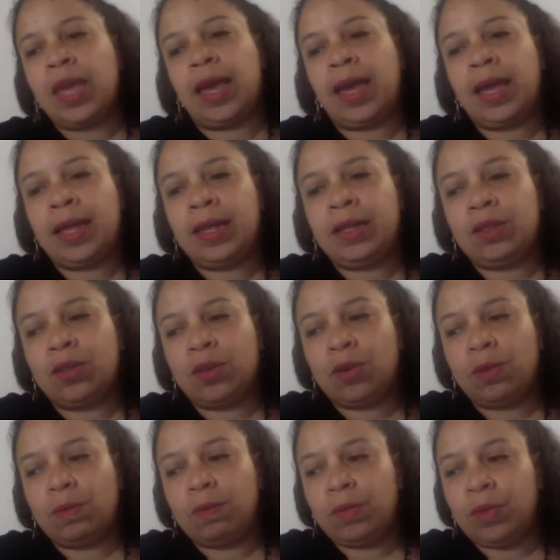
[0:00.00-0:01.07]
And
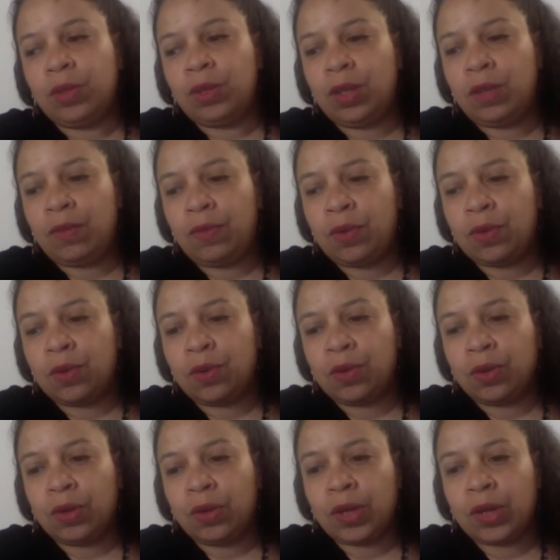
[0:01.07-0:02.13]
if you're
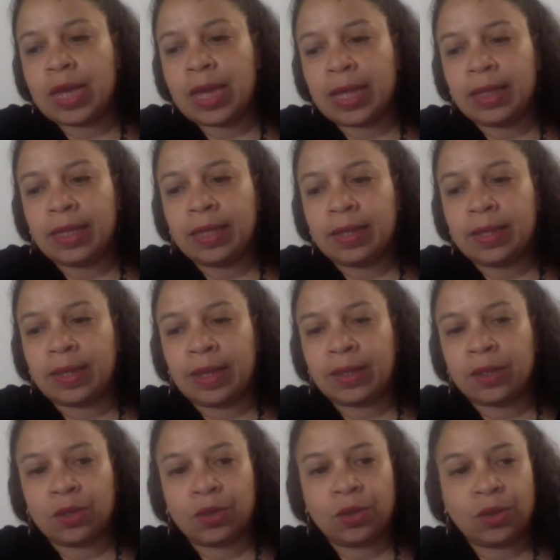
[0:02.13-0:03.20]
looking at this
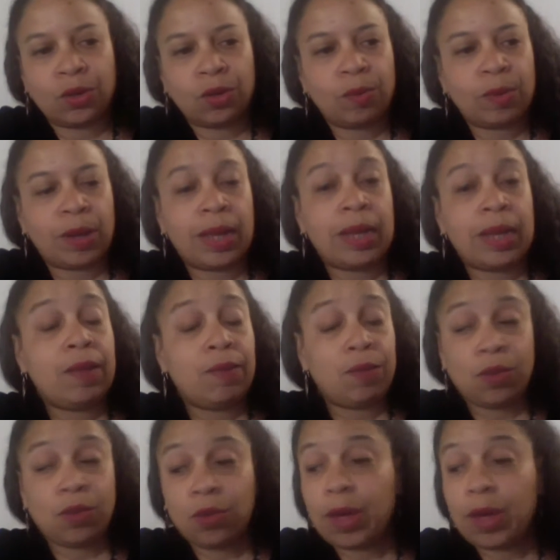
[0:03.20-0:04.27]
as a herb, and if
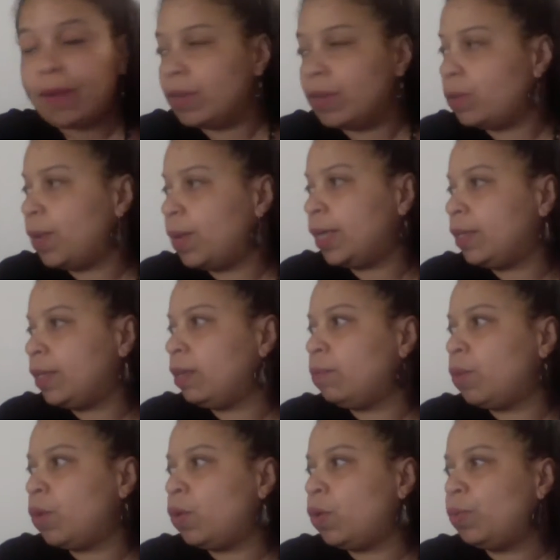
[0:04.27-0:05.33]
you do have a Sebastian
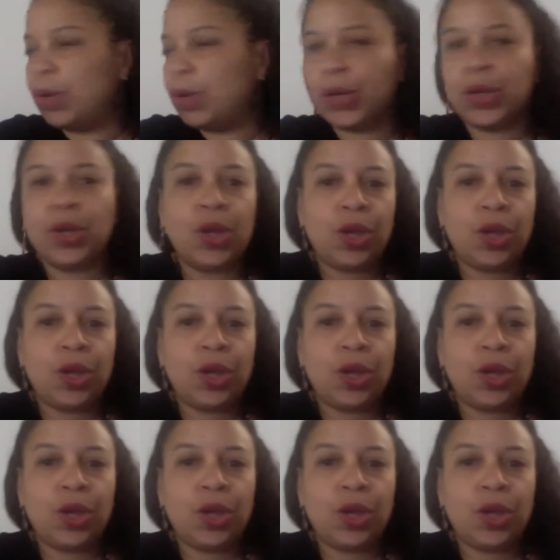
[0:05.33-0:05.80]
Pole book,